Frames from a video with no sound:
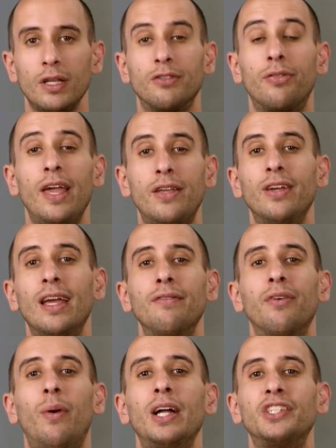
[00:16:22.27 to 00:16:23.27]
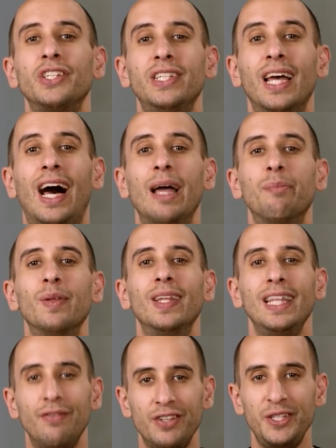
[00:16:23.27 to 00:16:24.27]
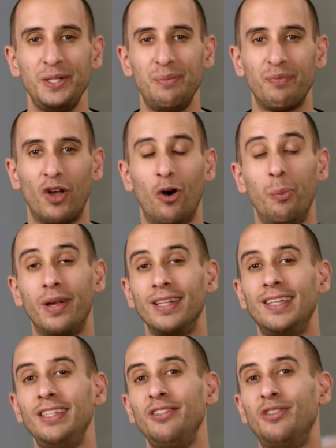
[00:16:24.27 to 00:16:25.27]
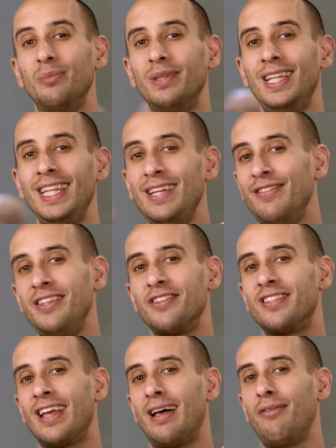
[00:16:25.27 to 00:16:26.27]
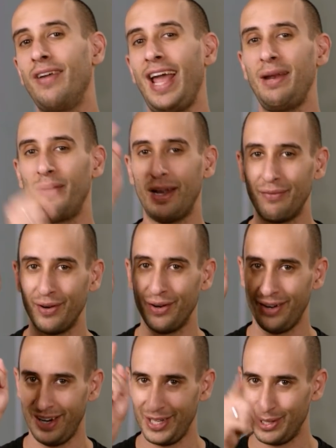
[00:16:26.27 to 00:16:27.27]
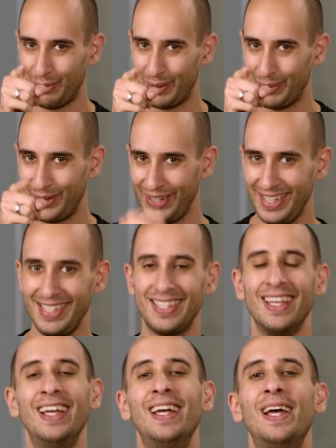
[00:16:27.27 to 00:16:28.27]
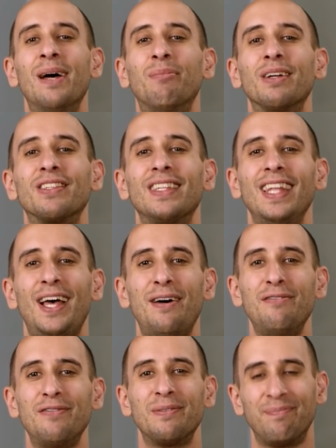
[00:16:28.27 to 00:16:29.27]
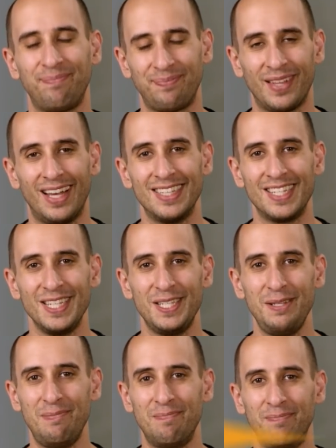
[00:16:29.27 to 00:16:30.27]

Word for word: So thank you again for watching. I believe in you. I hope you continue to believe in yourself and whatever your one word is. Much love. I'll see you soon.